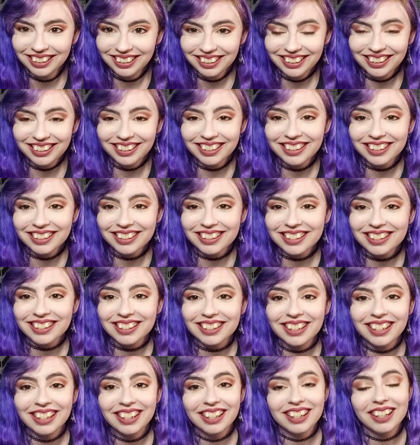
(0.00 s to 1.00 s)
that it's
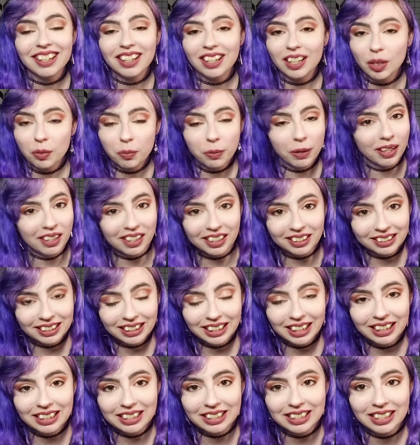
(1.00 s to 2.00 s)
a product that
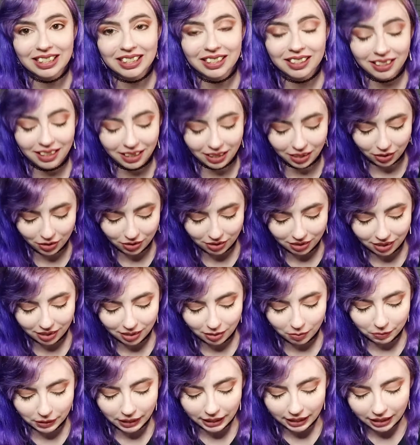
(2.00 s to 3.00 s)
I didn't actually end
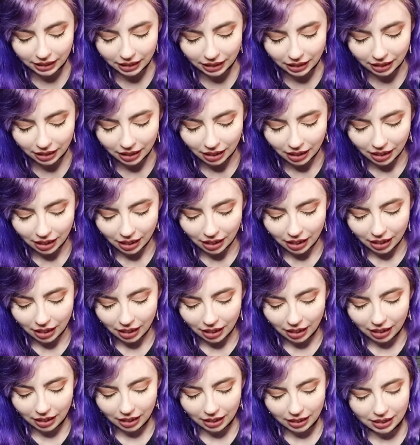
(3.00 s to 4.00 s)
up liking.
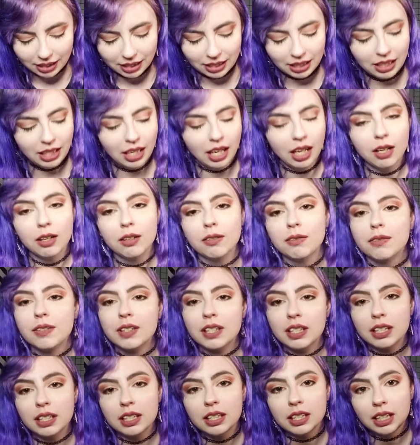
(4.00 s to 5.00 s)
It's the e.l.f.
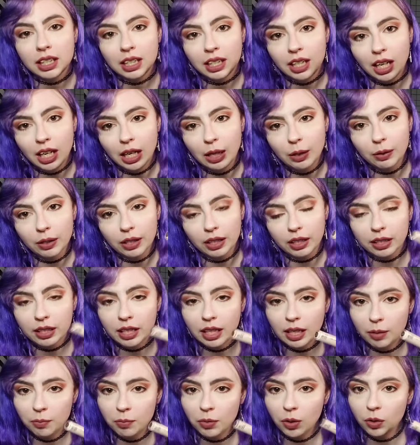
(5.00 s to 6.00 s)
16 Hour
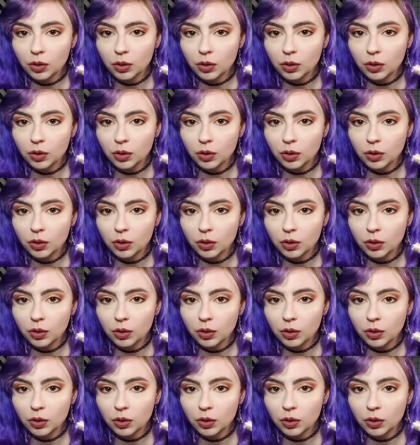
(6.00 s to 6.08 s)
Camo